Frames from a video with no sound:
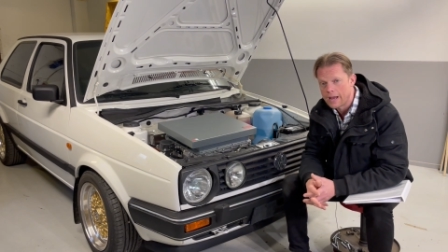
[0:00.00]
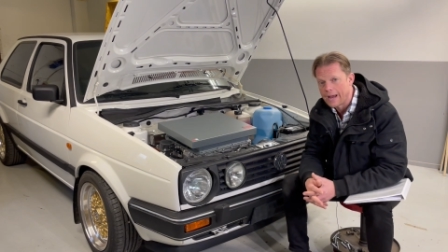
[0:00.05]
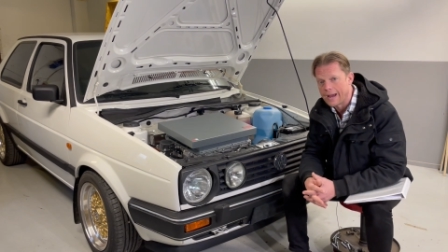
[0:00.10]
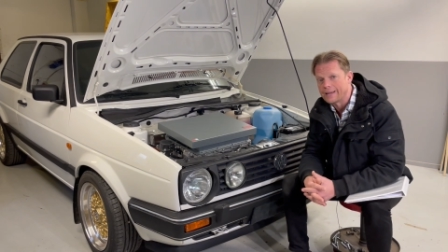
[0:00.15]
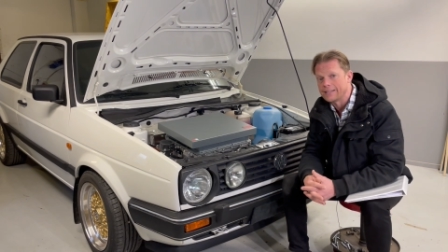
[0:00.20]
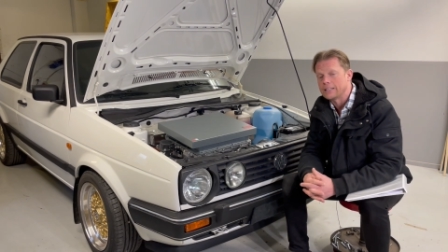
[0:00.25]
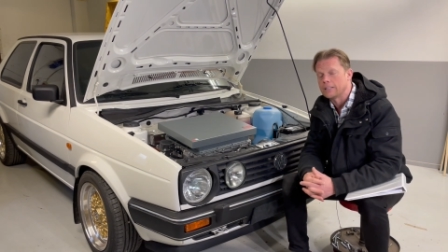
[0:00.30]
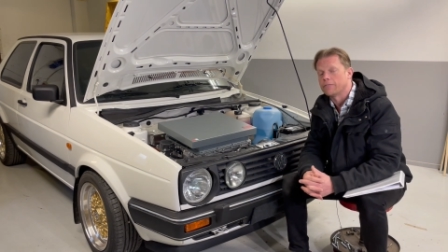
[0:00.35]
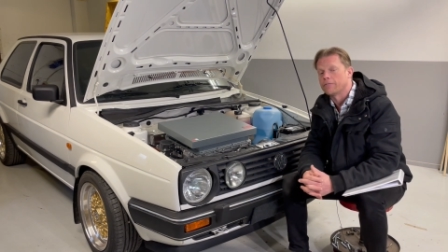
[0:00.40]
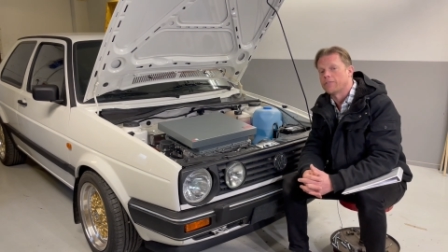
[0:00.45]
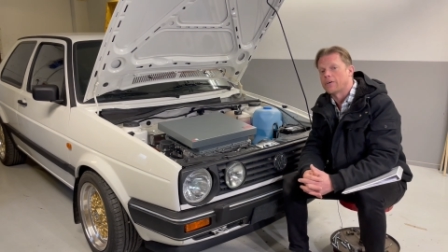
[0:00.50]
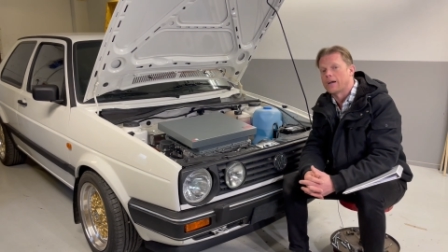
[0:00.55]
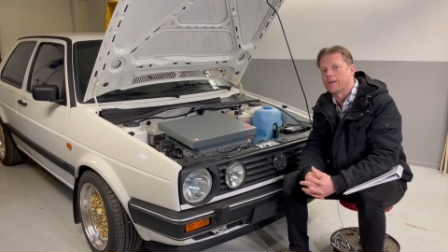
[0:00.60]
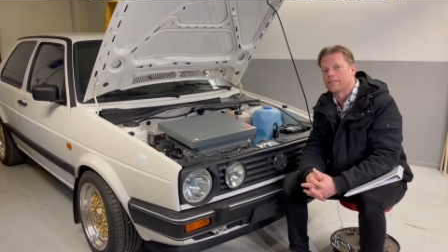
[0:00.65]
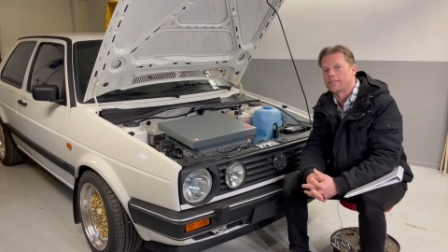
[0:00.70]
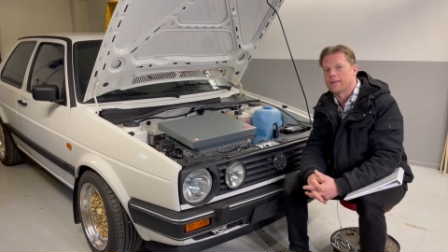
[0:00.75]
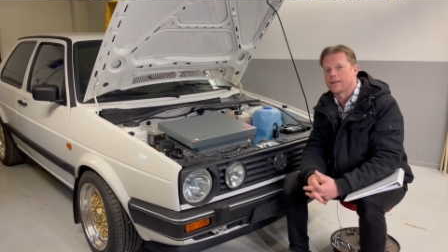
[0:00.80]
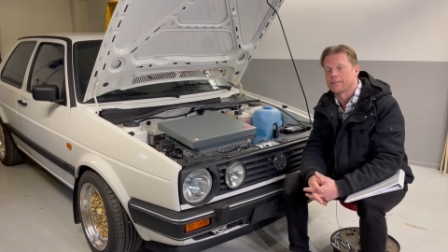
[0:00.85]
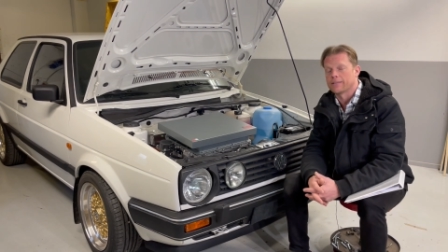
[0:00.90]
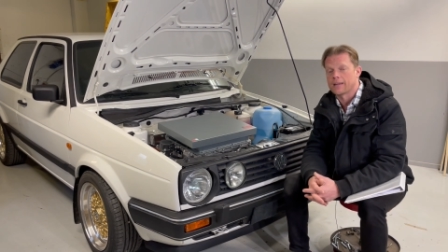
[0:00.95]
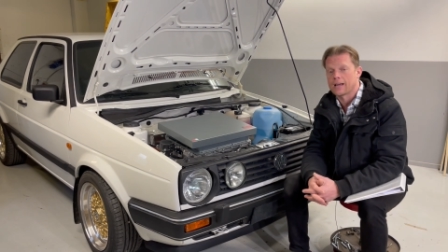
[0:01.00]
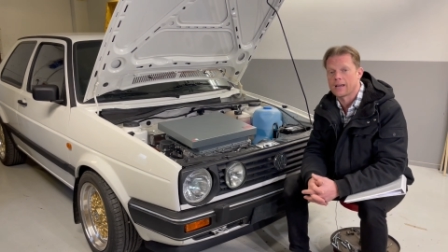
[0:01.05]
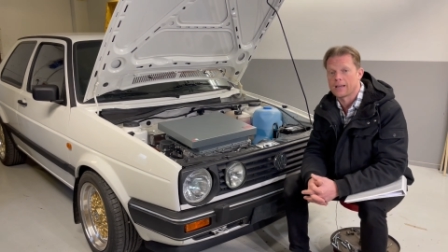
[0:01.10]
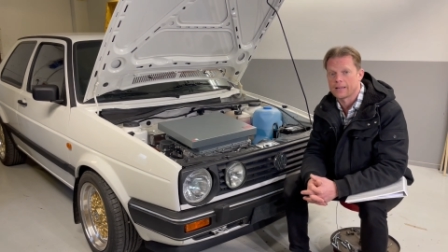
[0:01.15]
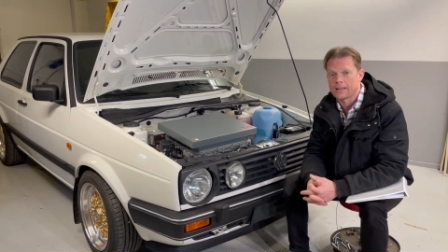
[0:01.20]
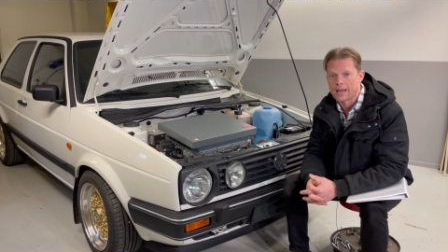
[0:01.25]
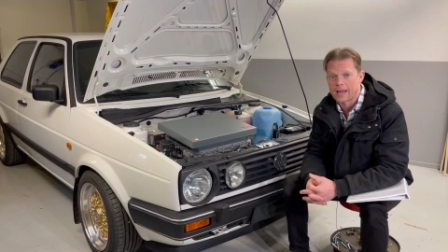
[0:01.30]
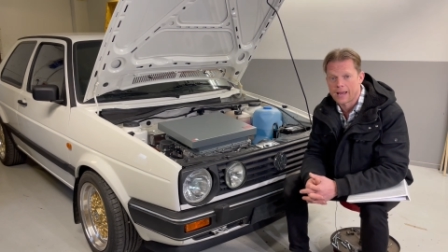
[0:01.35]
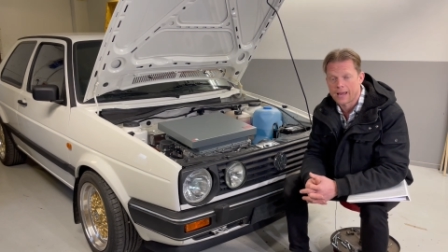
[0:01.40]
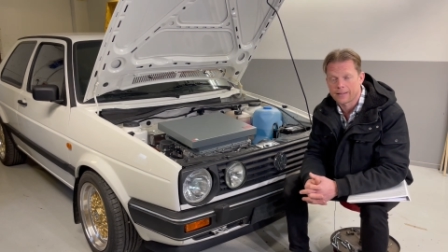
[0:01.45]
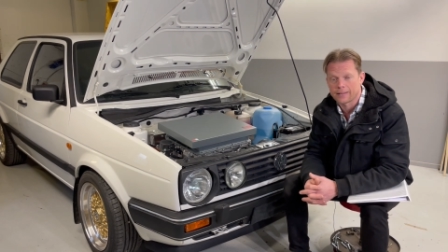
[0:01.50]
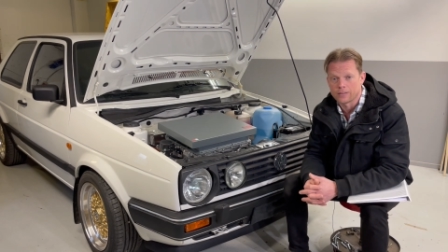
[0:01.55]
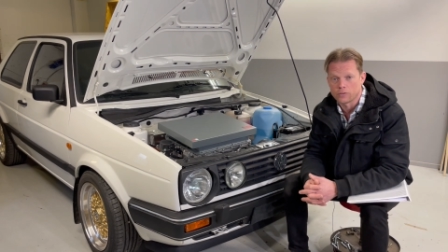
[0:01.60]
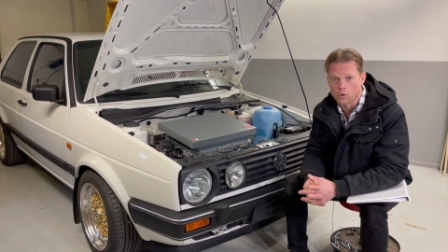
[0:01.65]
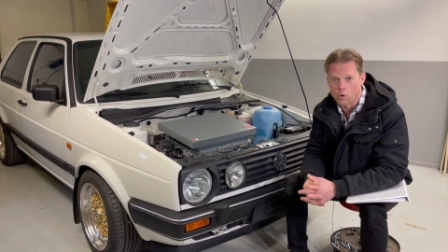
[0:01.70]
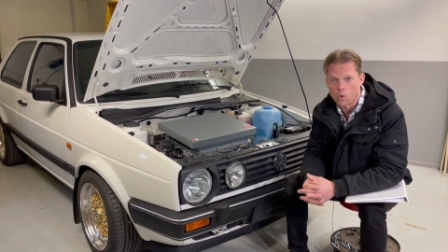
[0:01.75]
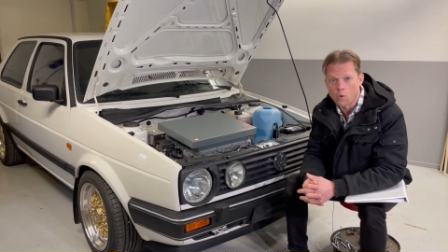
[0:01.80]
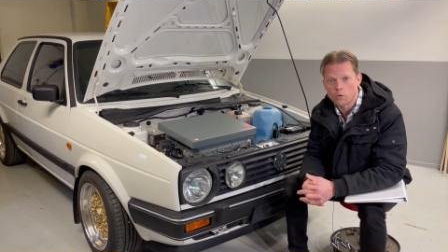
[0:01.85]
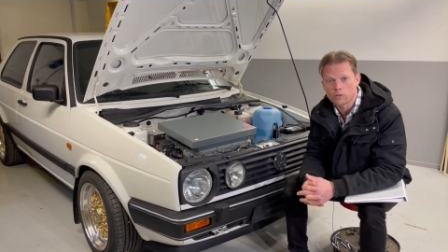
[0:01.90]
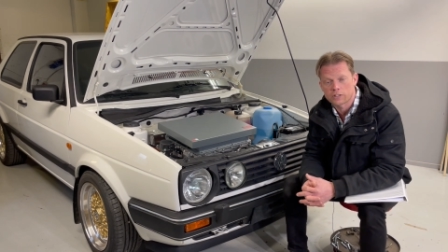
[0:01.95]
I did find that I had
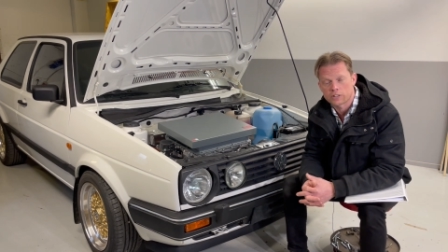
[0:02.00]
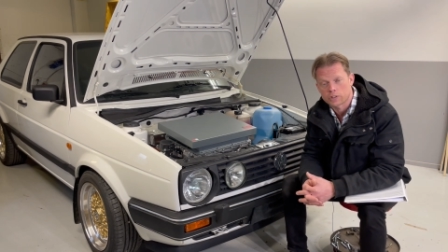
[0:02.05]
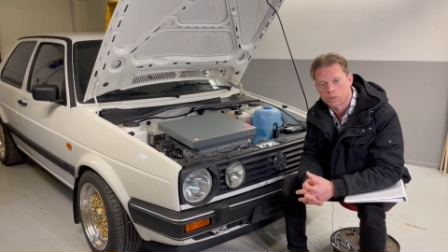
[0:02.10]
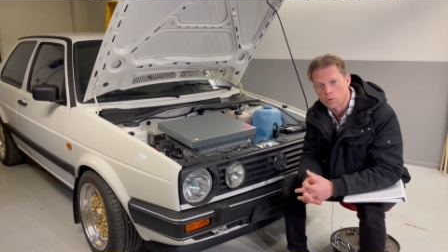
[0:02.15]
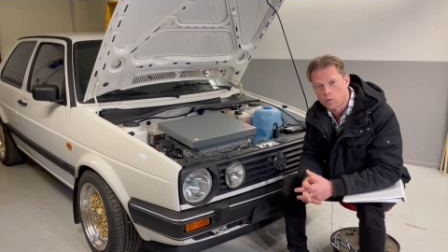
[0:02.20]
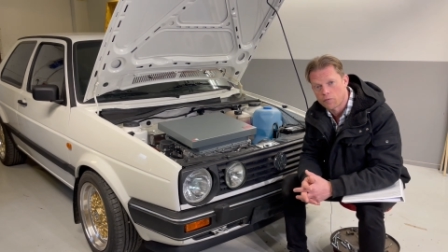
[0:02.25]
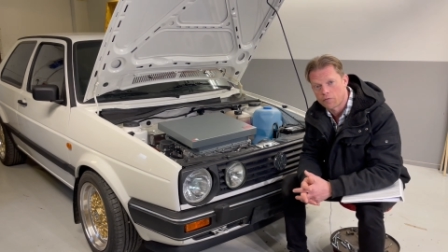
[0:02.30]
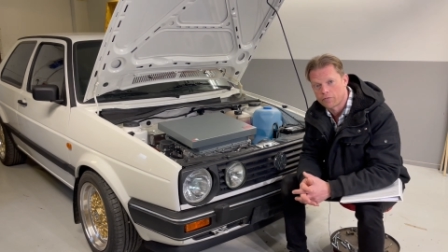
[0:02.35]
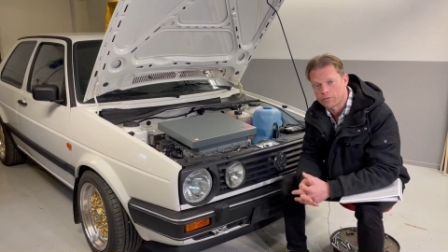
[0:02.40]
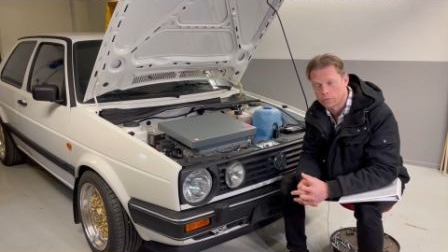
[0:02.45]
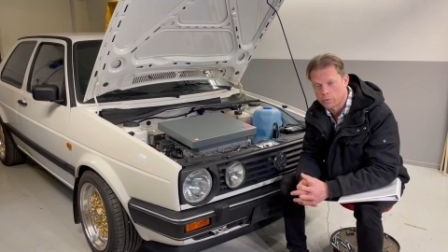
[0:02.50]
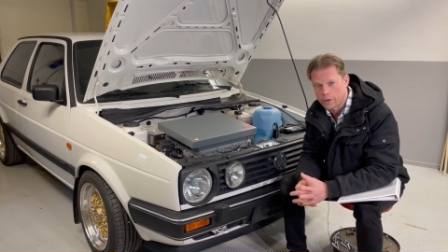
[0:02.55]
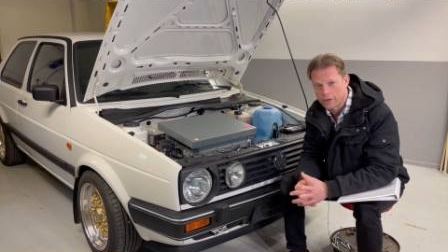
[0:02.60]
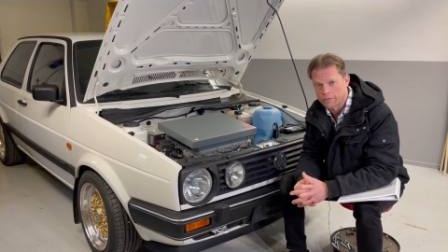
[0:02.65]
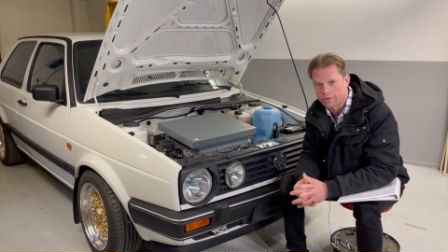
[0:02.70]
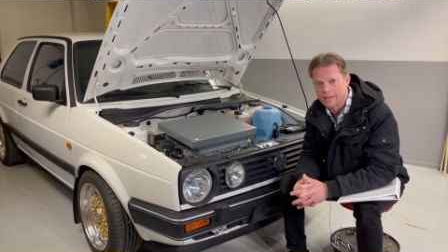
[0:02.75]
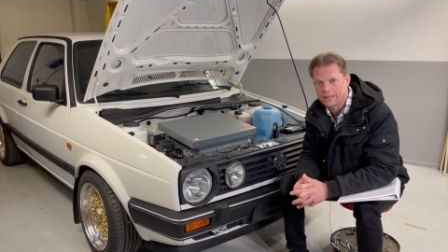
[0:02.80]
an old software